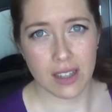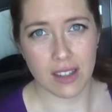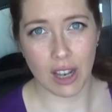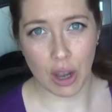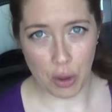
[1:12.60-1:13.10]

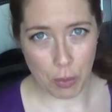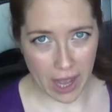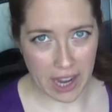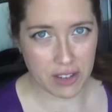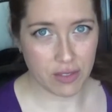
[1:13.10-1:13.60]
the
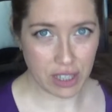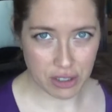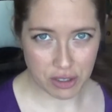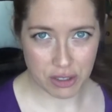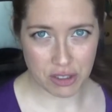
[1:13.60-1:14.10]
low-paid
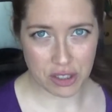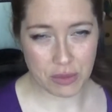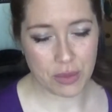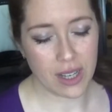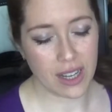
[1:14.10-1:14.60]
adventurous
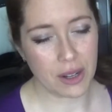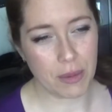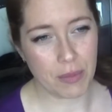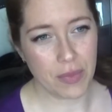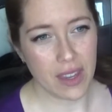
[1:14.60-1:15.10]
job,
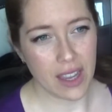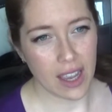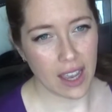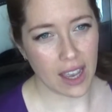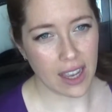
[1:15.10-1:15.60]

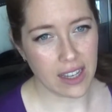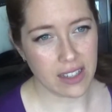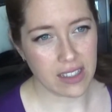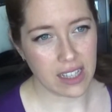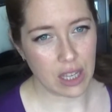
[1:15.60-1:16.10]

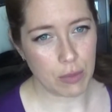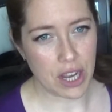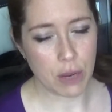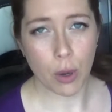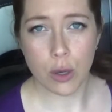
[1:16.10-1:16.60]
and he
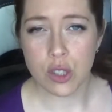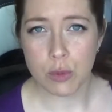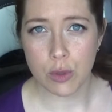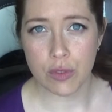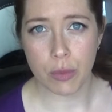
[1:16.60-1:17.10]
made it
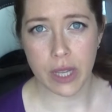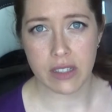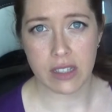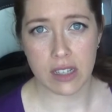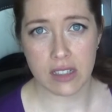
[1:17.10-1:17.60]
possible for me
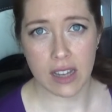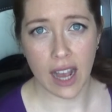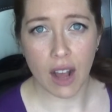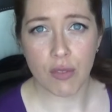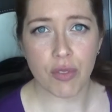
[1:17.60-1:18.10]
to
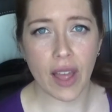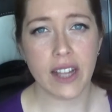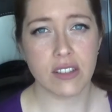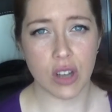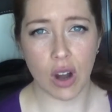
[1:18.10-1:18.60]
have
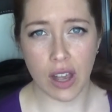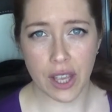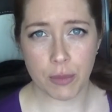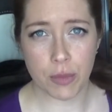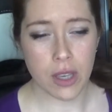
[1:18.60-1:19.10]
that
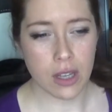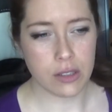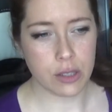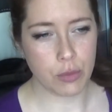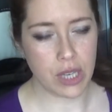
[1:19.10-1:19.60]
time
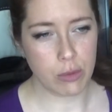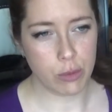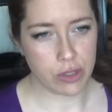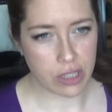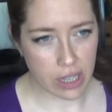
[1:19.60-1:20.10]
to be
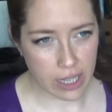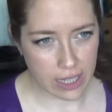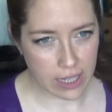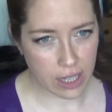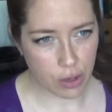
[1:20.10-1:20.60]
able to like
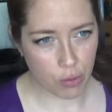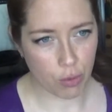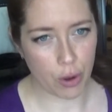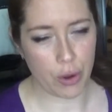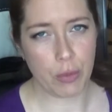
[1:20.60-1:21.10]

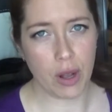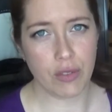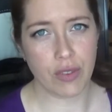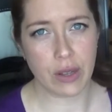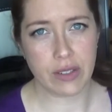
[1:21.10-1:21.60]
grow my
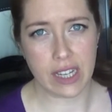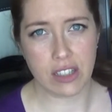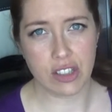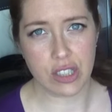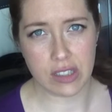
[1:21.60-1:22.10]

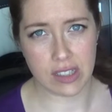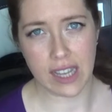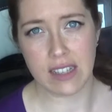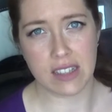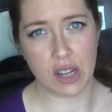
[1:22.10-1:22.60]
foundations,
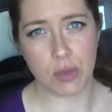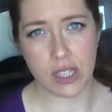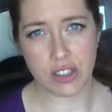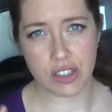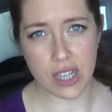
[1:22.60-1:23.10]
get
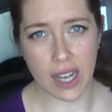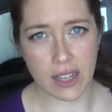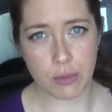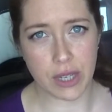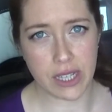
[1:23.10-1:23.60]
established,
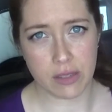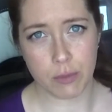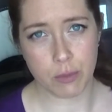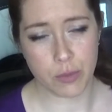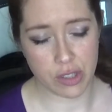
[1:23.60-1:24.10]
and be in a
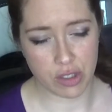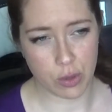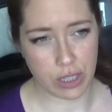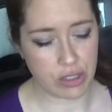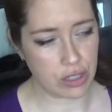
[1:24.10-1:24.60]

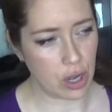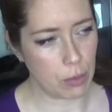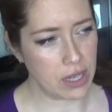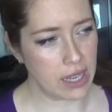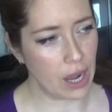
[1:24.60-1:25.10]
situation that
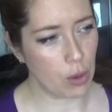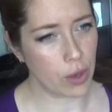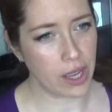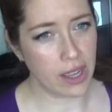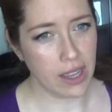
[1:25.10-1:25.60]
I'm in now
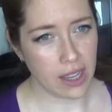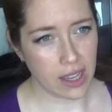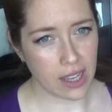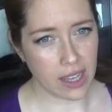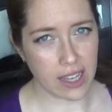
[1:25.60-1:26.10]
where
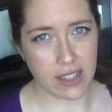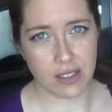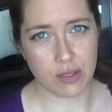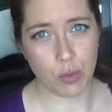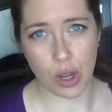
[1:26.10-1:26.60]

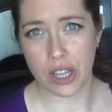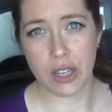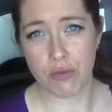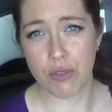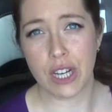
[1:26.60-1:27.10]
it's
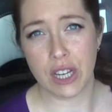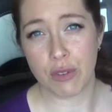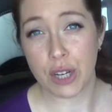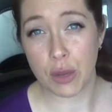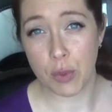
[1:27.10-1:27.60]
working really,
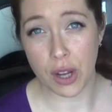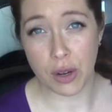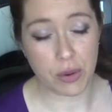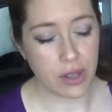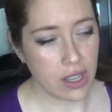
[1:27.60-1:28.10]
really well.